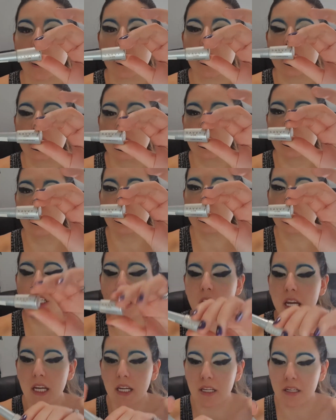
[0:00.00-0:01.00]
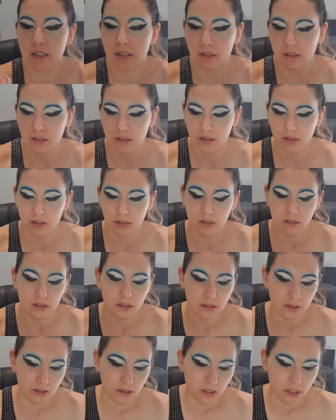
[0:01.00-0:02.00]
silver shade.
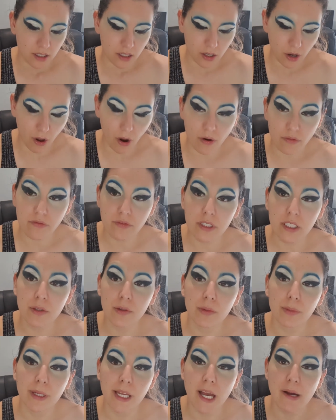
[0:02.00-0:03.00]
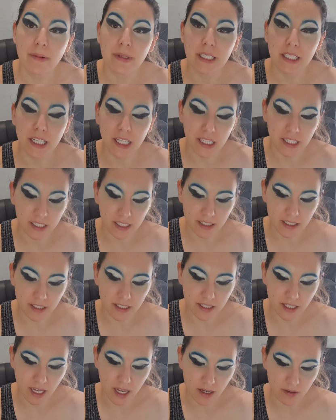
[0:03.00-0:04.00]
And hopefully we'll be able to get
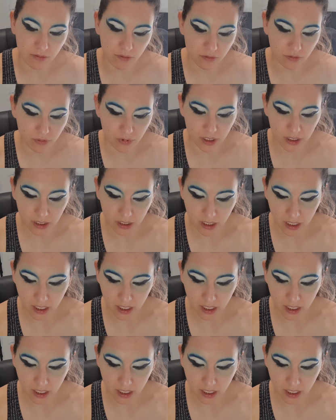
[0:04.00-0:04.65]
that really